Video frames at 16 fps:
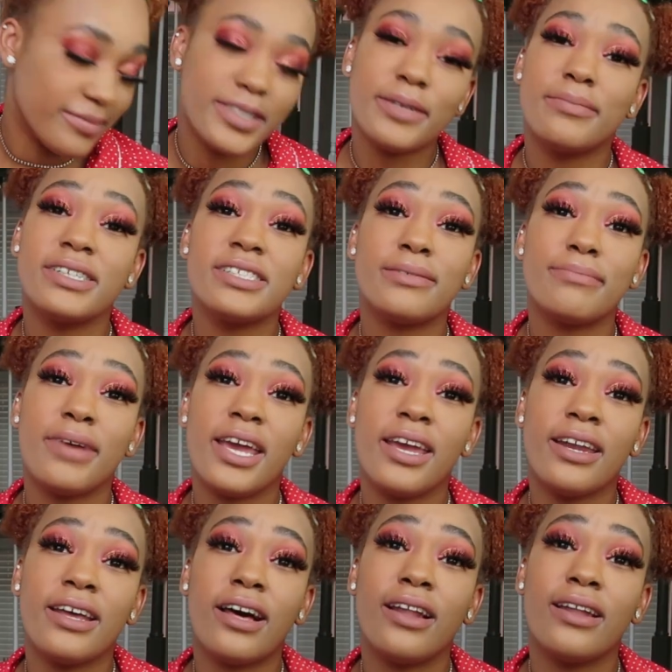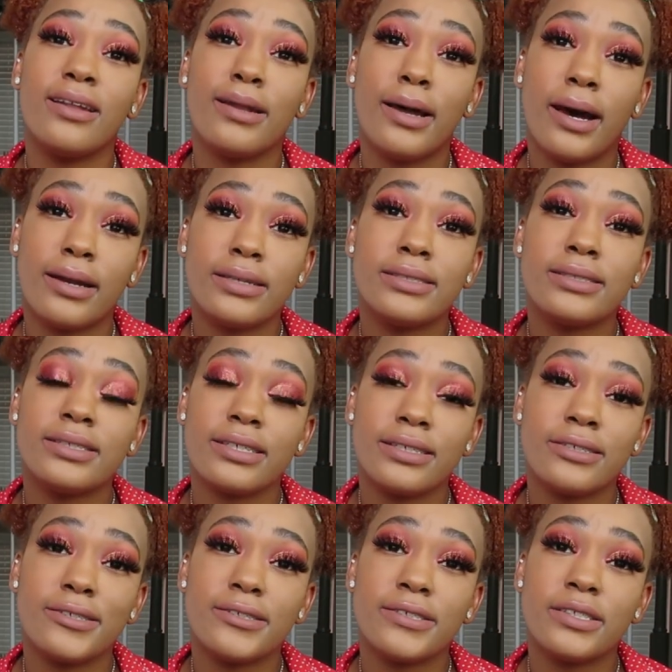You must made a lot of
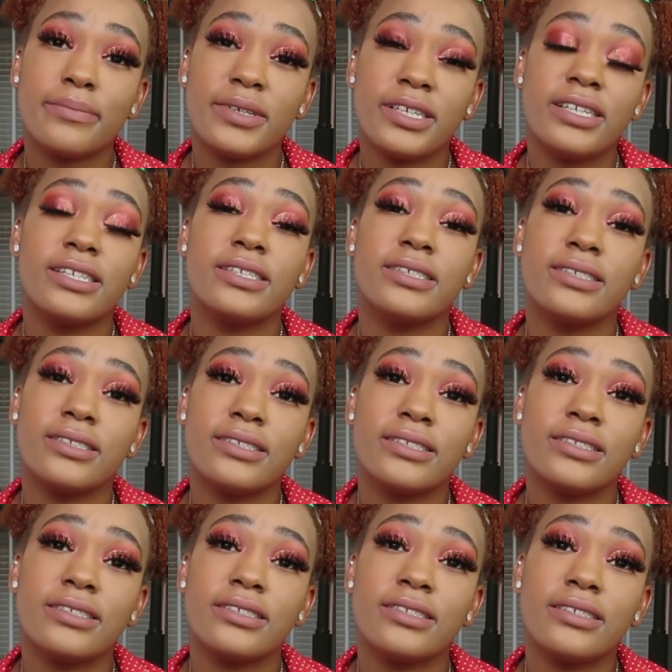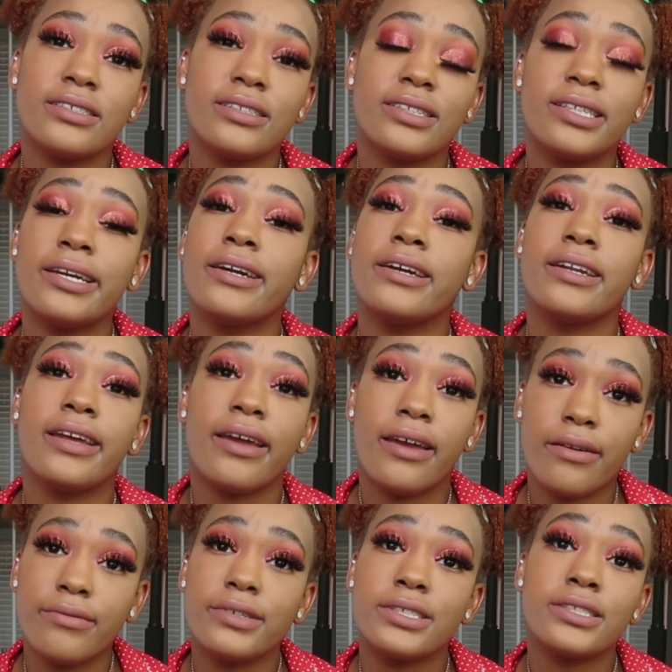stickers because they're in
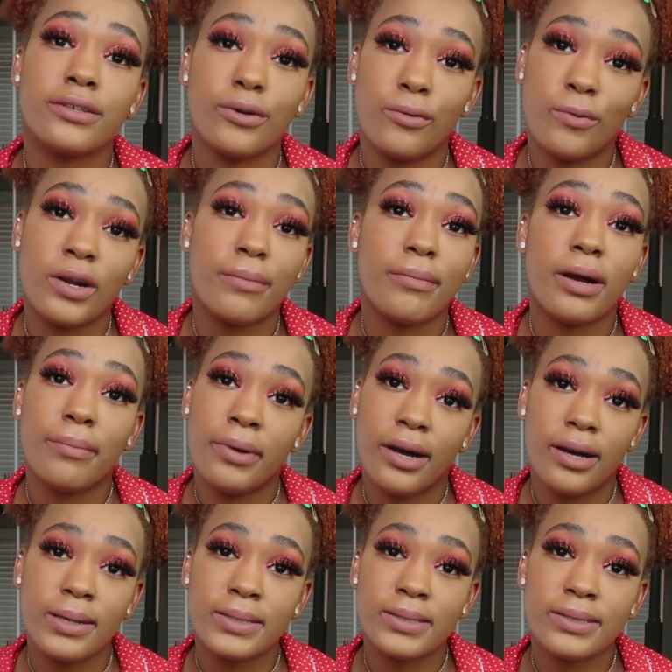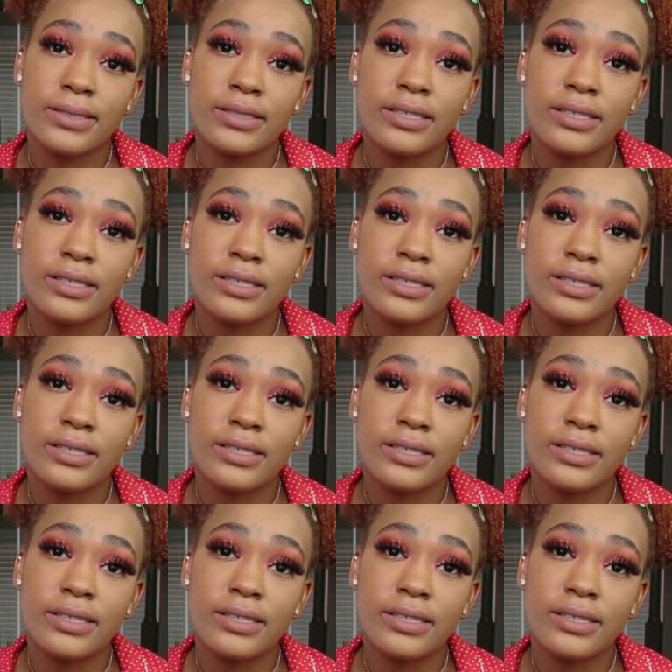every single one of my boxes.